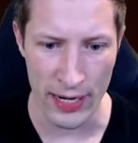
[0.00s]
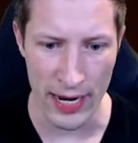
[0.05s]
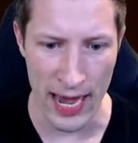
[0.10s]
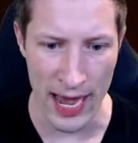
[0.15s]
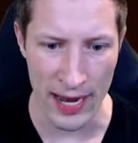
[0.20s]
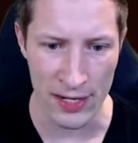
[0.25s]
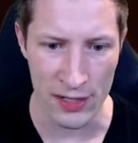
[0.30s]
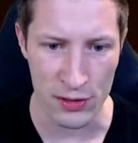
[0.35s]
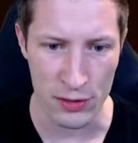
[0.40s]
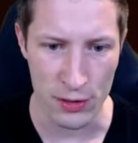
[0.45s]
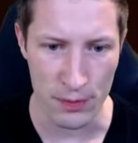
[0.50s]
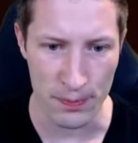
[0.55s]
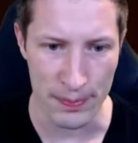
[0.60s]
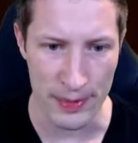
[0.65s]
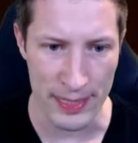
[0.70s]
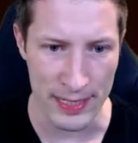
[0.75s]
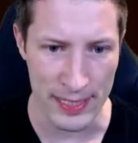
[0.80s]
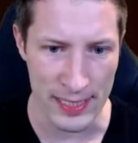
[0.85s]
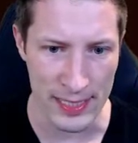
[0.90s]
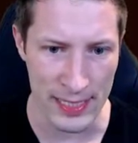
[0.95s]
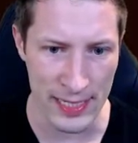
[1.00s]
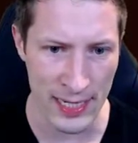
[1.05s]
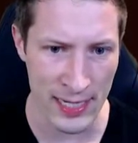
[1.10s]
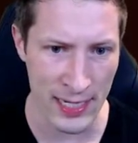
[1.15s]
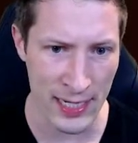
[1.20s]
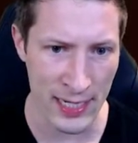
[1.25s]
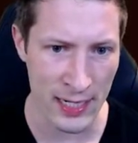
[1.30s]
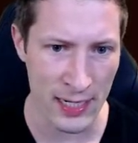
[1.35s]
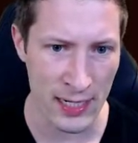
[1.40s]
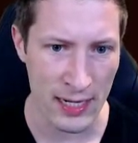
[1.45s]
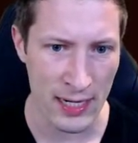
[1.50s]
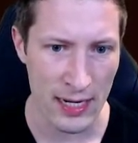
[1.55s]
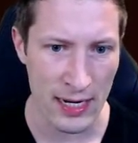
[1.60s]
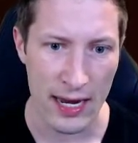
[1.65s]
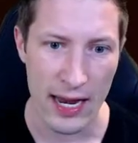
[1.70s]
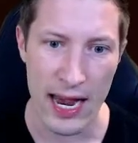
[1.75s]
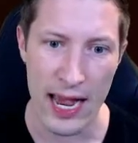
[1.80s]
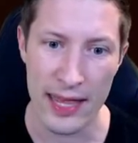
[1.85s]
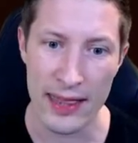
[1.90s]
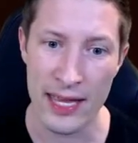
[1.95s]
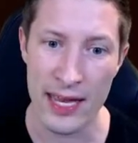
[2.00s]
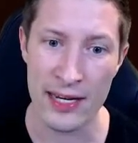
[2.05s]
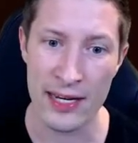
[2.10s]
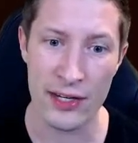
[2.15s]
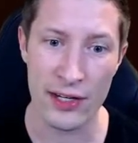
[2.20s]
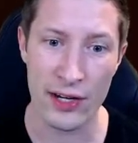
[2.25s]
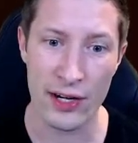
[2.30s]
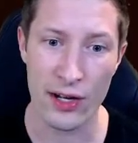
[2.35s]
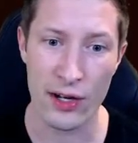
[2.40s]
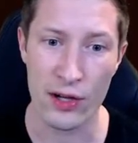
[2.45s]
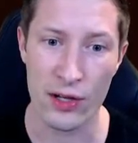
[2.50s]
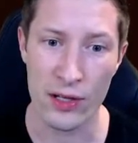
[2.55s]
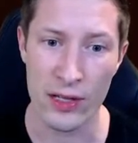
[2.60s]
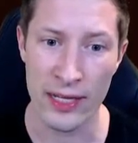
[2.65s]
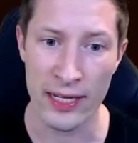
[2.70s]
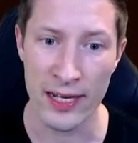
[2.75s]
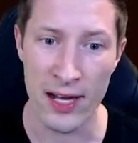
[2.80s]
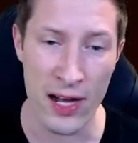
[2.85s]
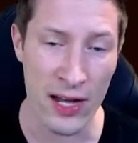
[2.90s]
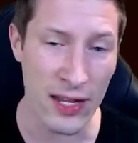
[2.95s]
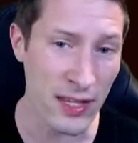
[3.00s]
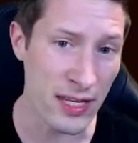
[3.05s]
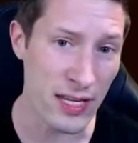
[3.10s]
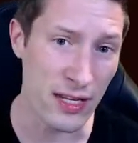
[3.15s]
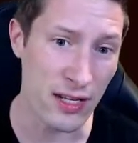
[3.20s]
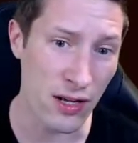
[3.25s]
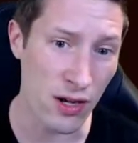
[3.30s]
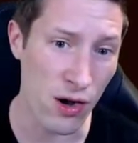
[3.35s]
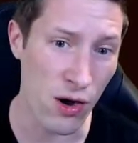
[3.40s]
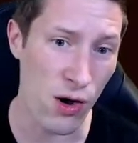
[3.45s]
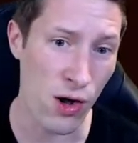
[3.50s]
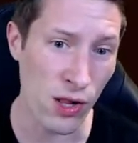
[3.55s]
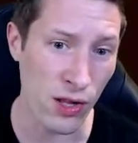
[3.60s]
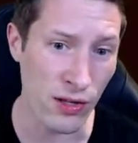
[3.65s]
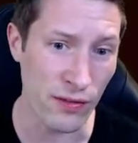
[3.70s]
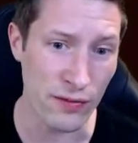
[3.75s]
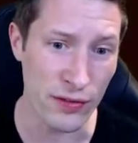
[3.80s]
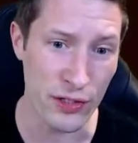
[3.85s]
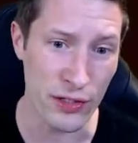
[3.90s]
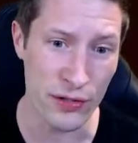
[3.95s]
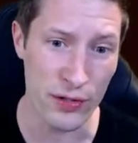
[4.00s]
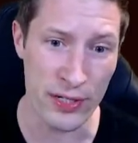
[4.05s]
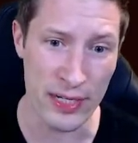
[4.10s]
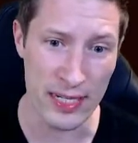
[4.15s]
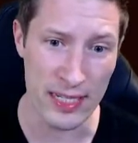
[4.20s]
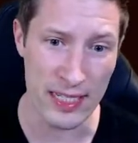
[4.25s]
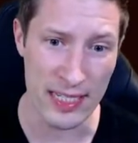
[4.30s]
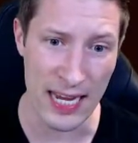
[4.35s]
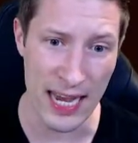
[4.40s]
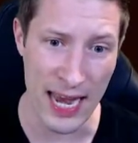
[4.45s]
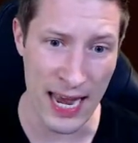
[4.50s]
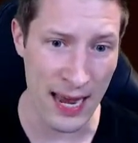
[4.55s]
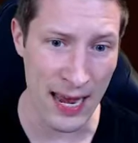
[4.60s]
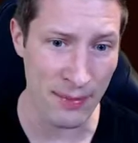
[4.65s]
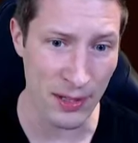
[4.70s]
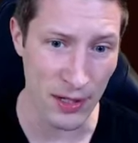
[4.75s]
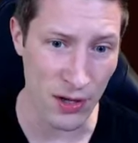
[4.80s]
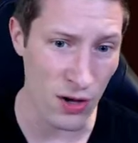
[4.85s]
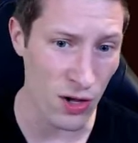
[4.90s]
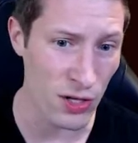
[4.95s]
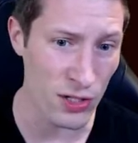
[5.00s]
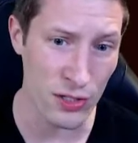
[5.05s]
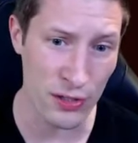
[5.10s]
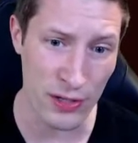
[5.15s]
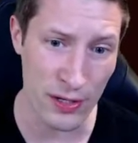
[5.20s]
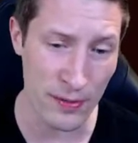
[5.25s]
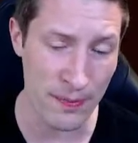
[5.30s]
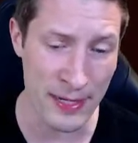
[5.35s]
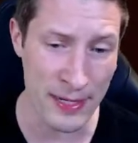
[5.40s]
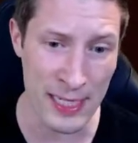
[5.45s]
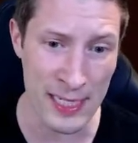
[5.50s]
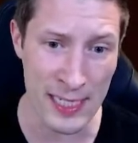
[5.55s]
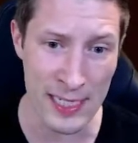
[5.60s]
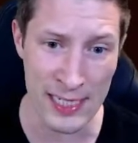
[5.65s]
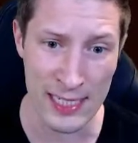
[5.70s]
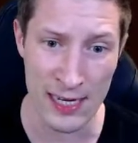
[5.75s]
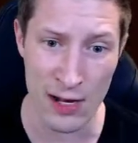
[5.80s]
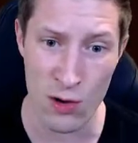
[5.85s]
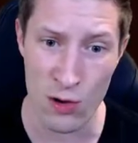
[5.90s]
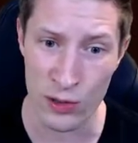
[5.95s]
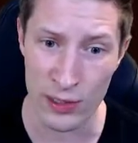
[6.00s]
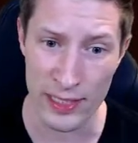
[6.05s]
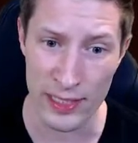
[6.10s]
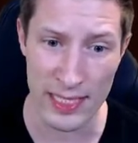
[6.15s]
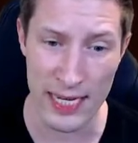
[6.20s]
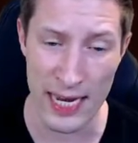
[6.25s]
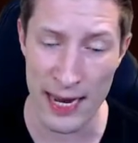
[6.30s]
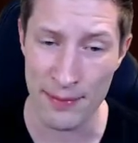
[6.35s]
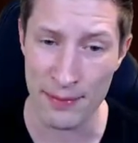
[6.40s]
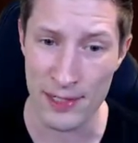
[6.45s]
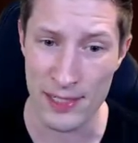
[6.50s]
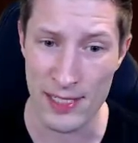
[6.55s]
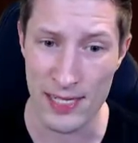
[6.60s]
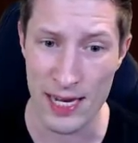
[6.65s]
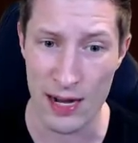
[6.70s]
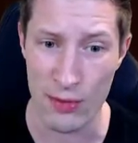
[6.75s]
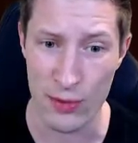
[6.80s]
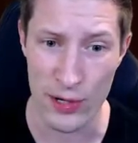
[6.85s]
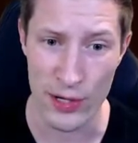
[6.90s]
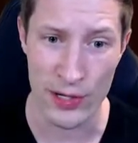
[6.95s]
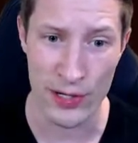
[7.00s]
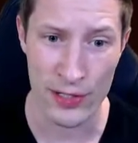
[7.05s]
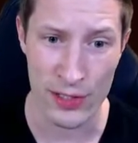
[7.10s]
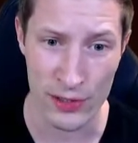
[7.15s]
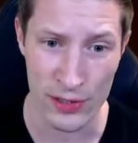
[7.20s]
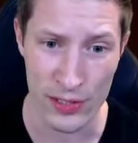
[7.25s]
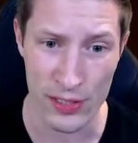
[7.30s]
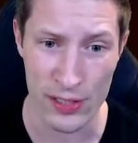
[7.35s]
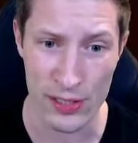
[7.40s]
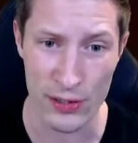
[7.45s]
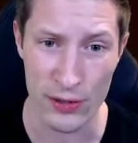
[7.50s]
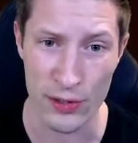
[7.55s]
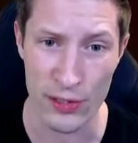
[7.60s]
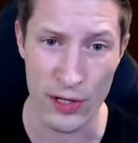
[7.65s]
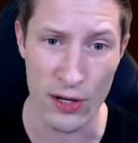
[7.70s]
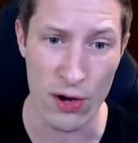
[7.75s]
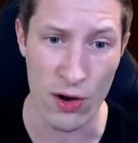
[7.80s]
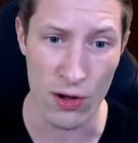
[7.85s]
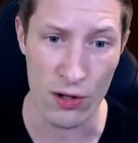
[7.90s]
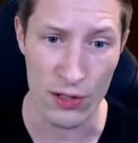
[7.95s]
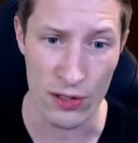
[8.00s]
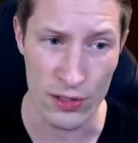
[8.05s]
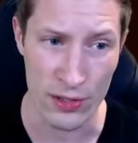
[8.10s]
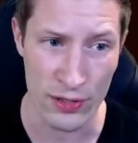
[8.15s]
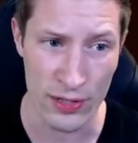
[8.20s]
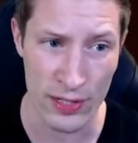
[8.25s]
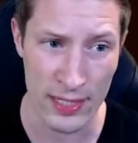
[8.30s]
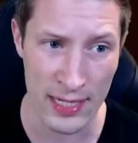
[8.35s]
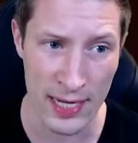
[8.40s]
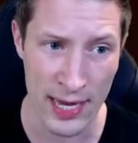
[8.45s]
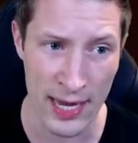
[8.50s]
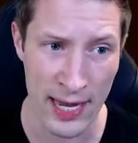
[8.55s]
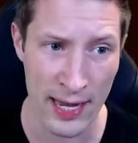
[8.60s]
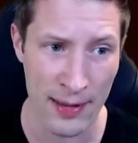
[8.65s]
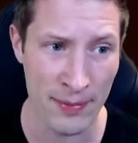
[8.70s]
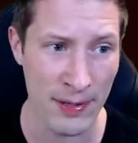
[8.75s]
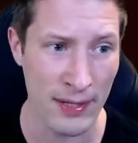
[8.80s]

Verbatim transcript: actual PC, and then you're gonna click on the Call of Duty tab. The Call of Duty PC only tab does not work, so just do the Call of Duty tab.